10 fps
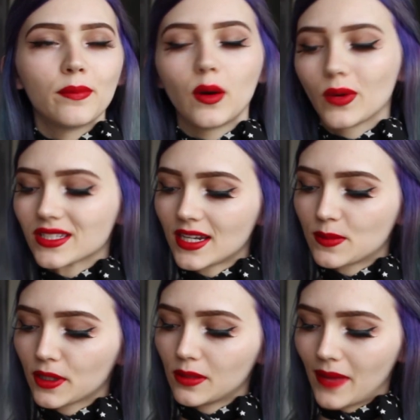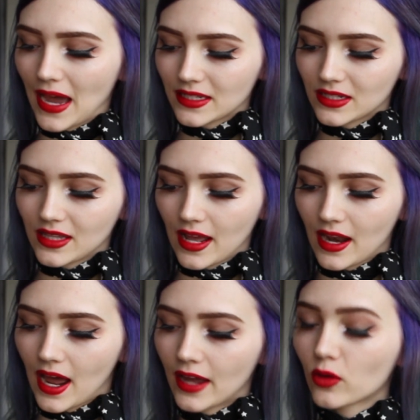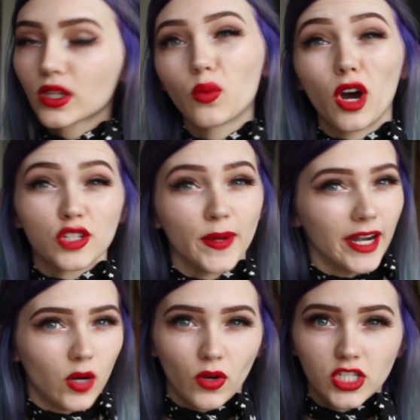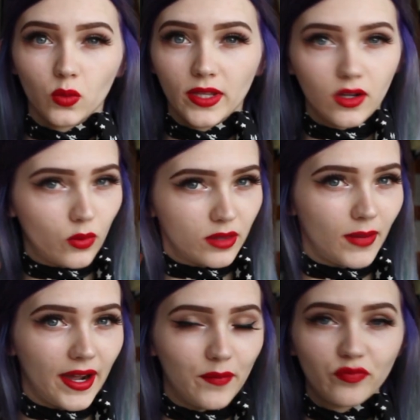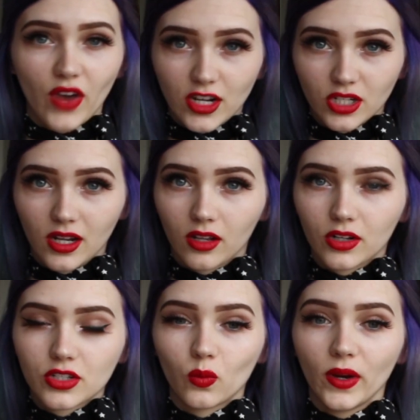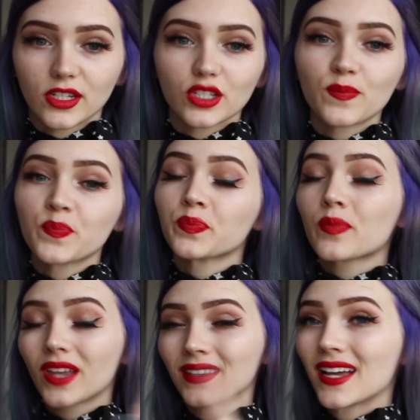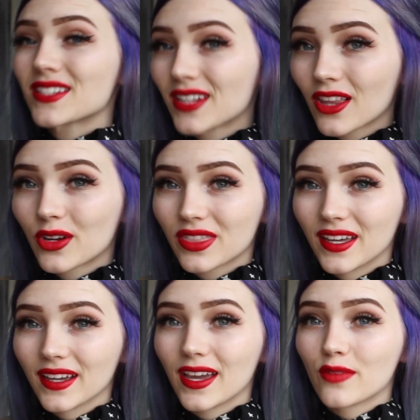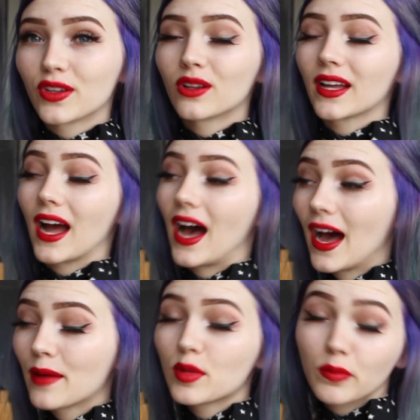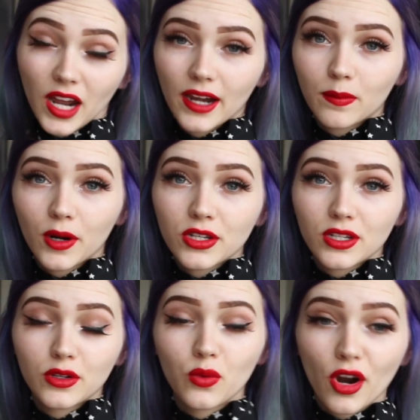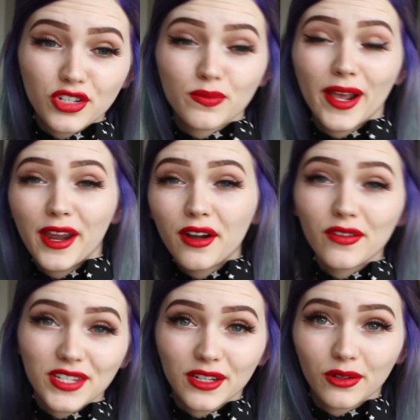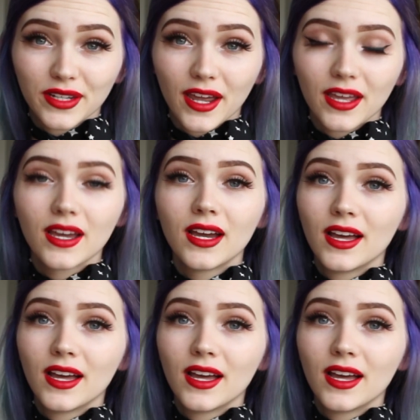But what's nice about the mask is that I only wash my hair once a week with my fashion colors, which that's another thing. If you're like, I'm the kind of person who washes my hair every single day,